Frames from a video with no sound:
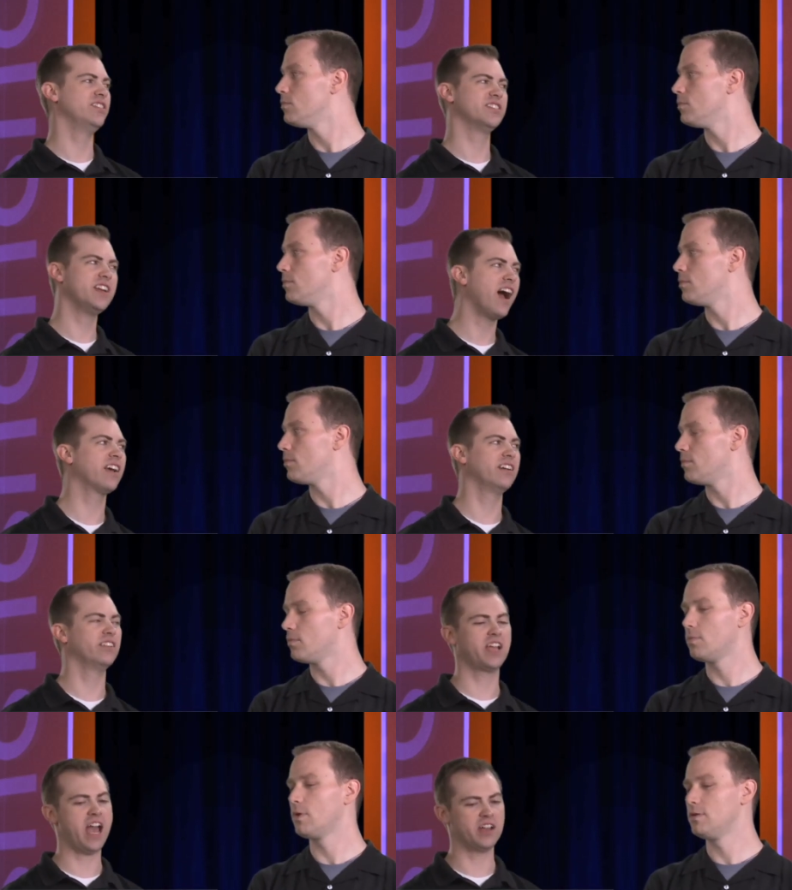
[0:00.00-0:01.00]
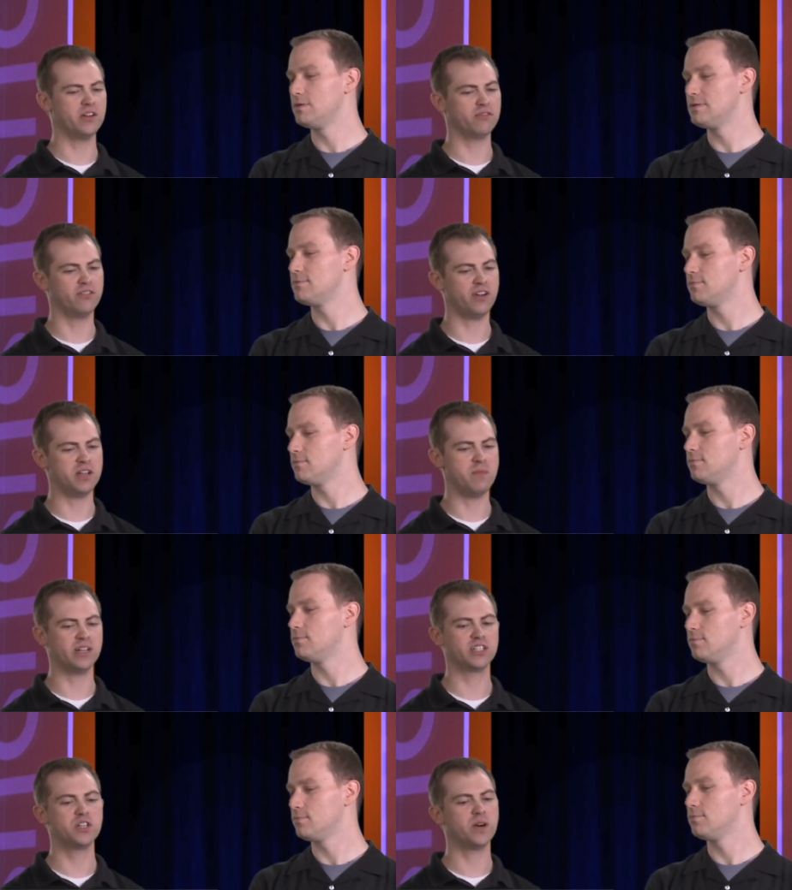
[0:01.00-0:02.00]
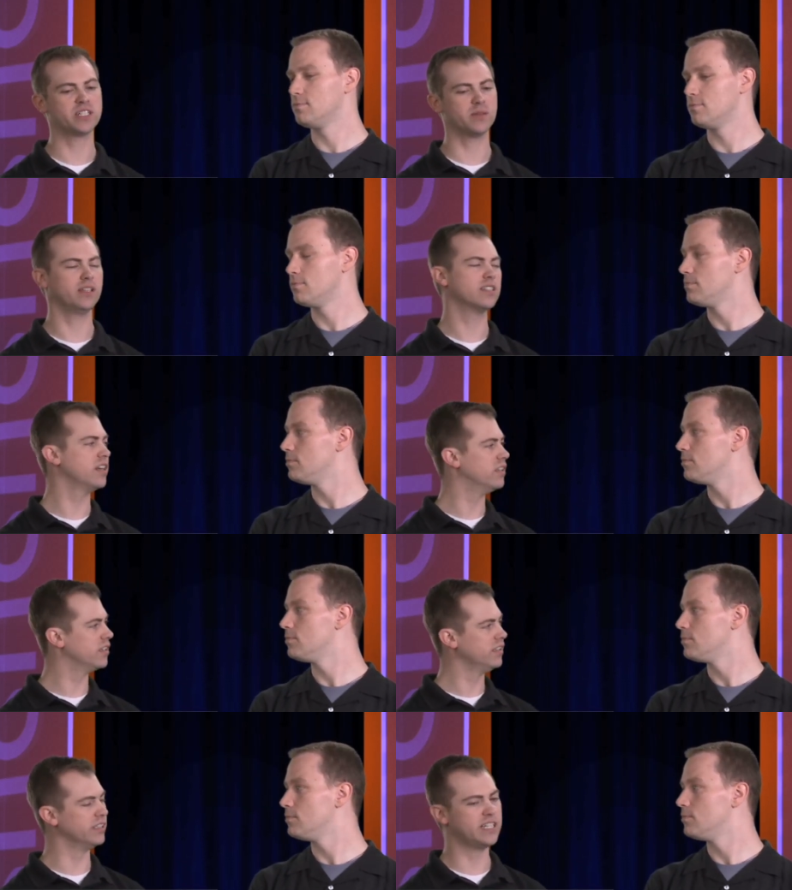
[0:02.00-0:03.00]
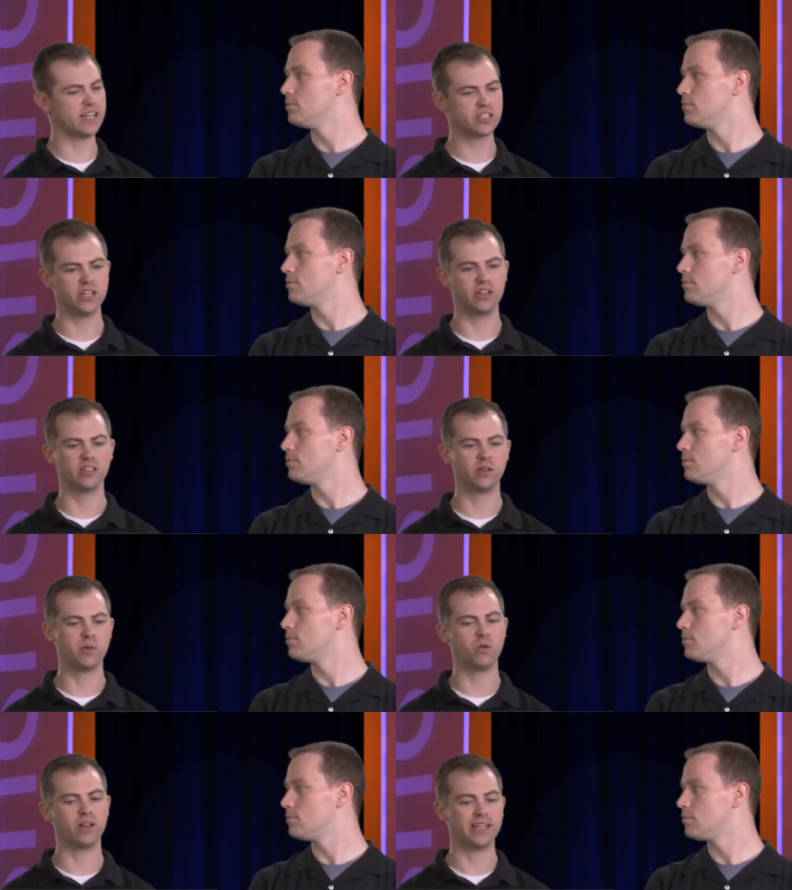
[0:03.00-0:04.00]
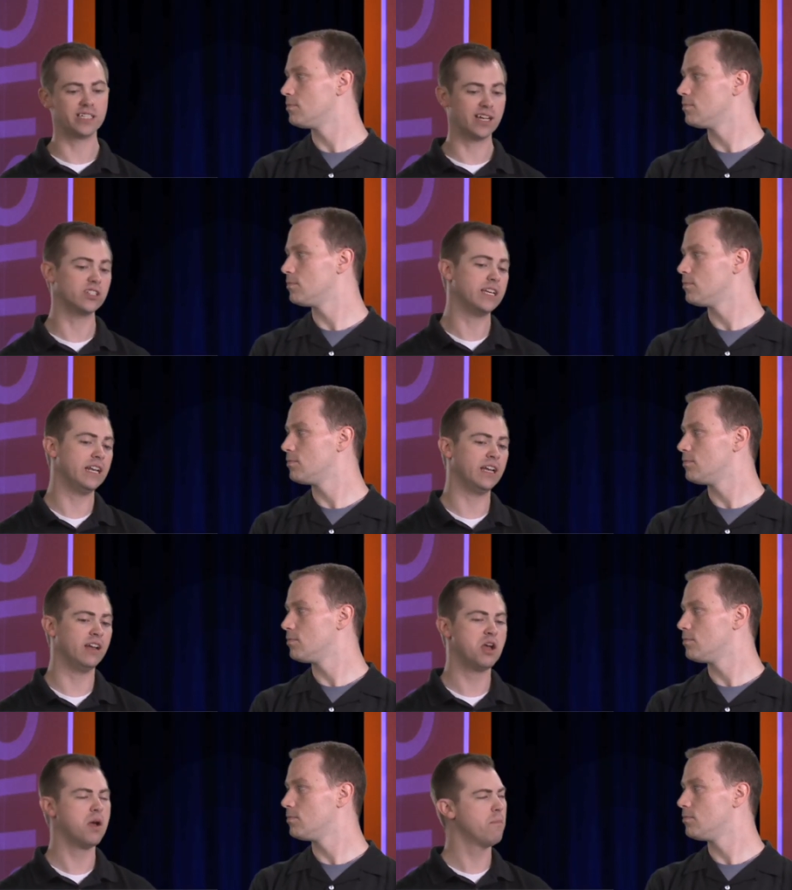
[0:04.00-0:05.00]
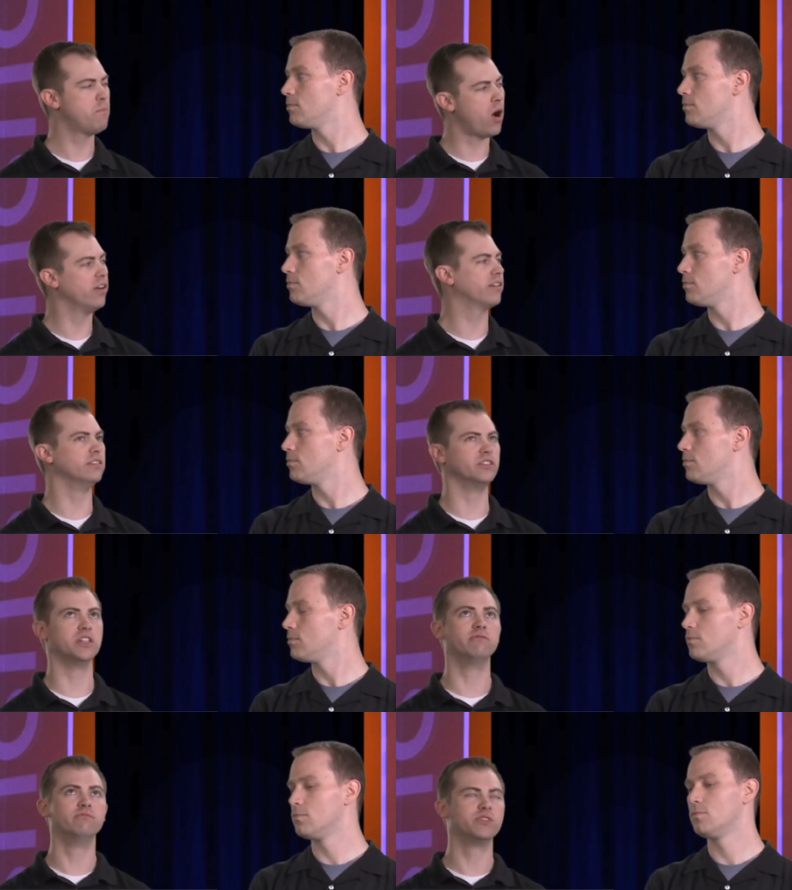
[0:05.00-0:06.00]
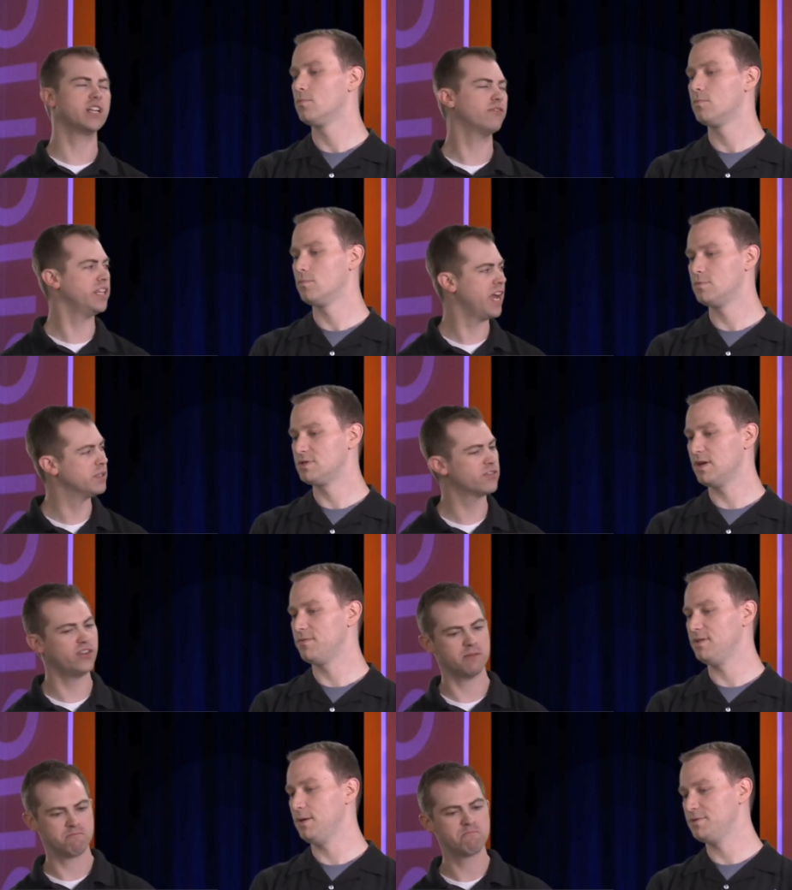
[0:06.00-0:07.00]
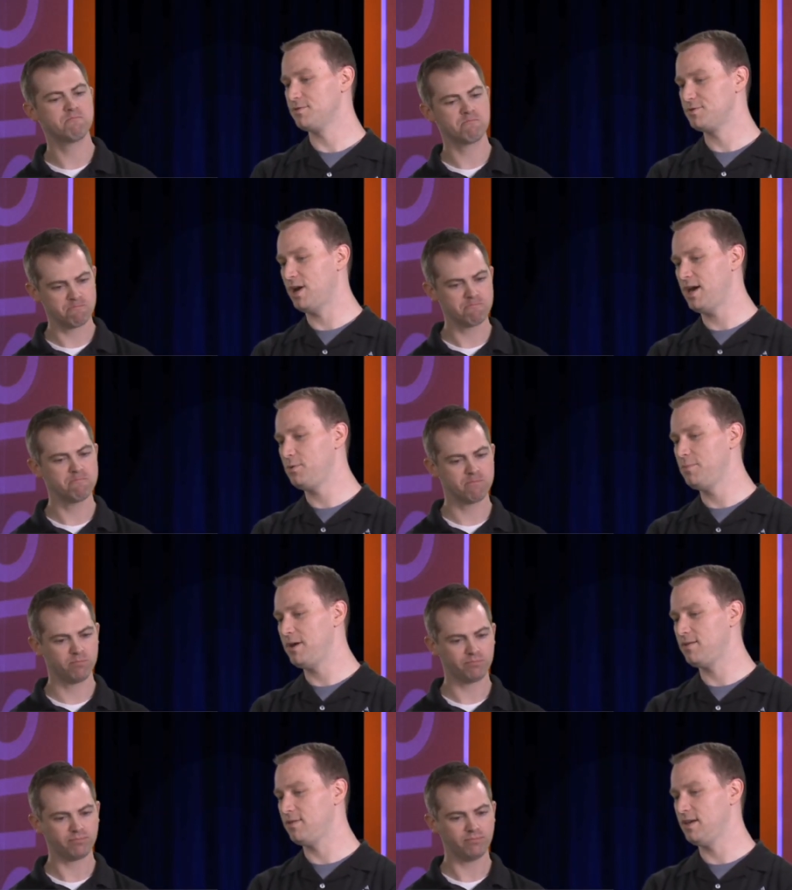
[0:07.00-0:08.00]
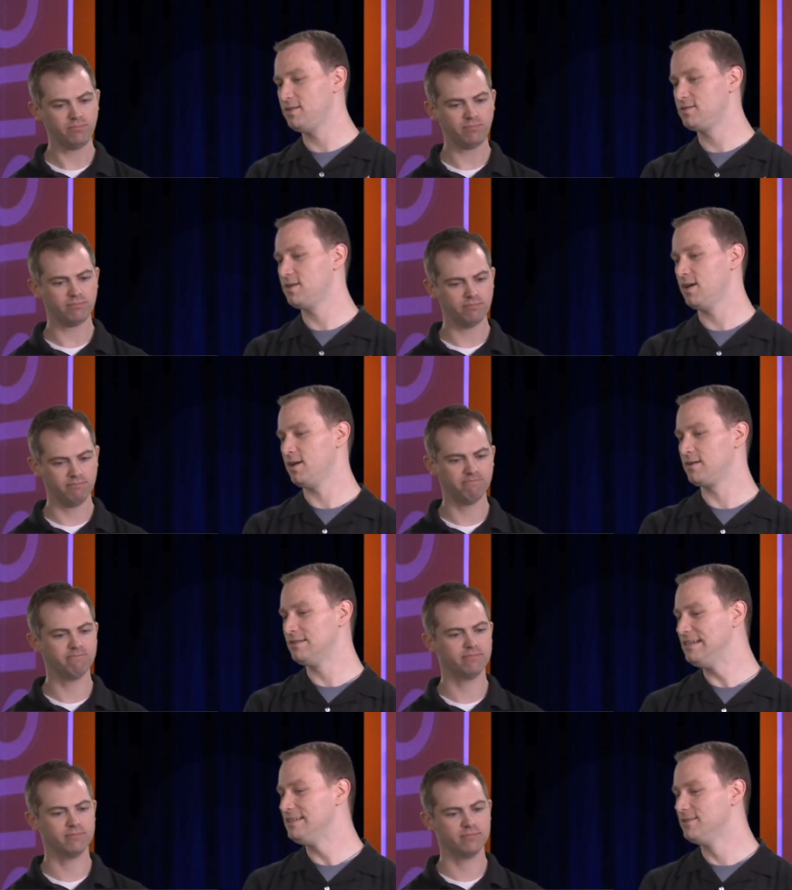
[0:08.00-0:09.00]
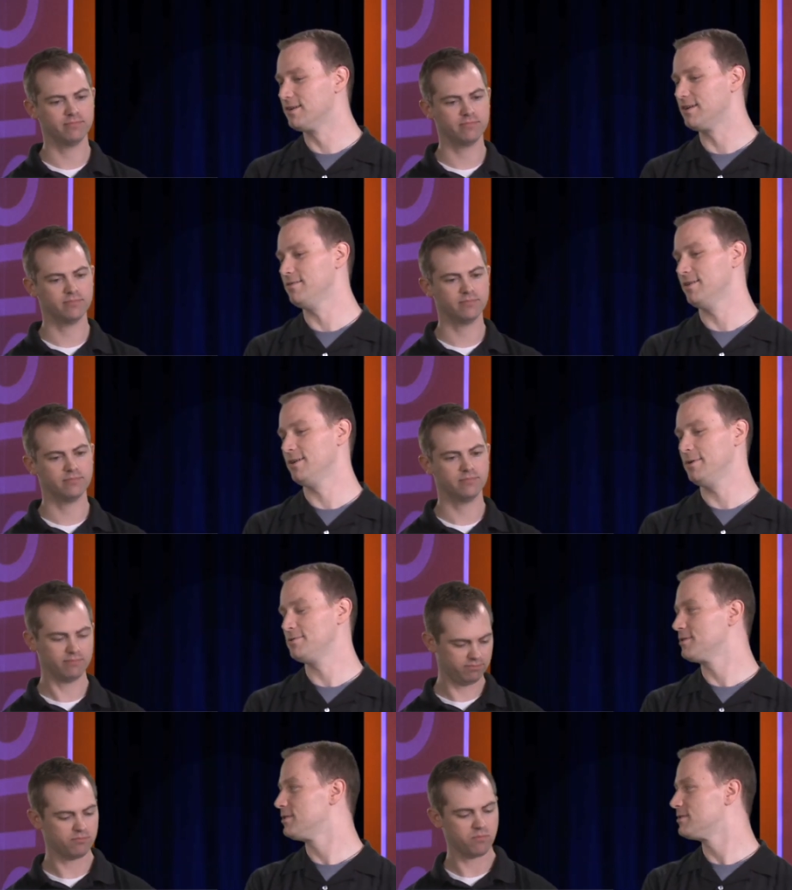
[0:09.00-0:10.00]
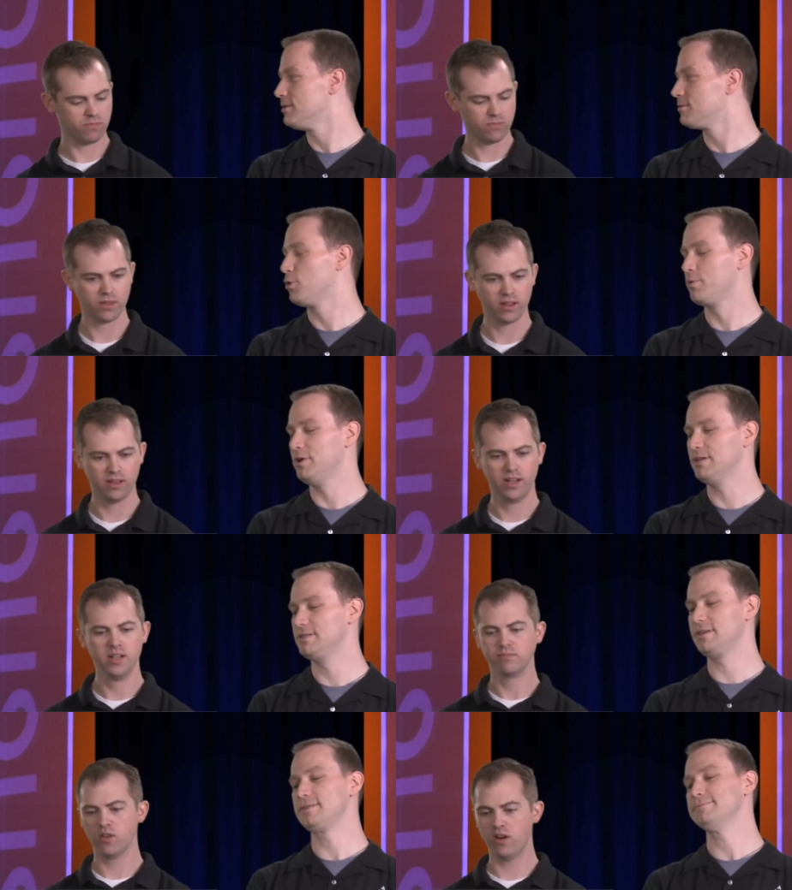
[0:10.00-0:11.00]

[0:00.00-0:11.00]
Speaker 1: is not going to look accurate for volumetrics. You want something that's going to look a little dustier and a little bit more like it's actually hitting particles of
Speaker 2: stuff in the atmosphere. Stuff in the atmosphere. So how do we make this uh, clean-looking volumetric look look more realistic?